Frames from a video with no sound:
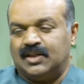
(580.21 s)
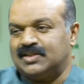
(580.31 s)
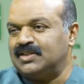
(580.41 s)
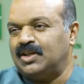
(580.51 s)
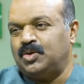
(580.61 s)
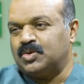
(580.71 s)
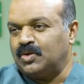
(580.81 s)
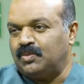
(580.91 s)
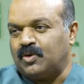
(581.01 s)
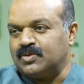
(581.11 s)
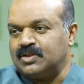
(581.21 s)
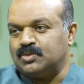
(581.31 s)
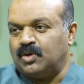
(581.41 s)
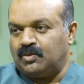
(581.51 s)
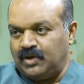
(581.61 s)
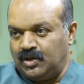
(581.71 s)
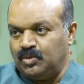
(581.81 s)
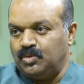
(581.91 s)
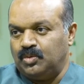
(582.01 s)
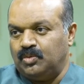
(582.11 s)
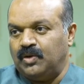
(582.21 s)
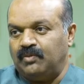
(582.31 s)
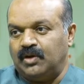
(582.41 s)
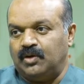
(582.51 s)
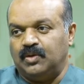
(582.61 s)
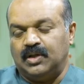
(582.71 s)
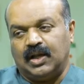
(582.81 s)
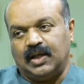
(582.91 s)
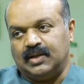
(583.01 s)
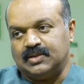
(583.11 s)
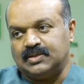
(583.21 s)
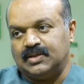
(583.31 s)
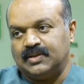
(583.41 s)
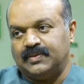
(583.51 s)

this is the usual process what we do when we do the aligners.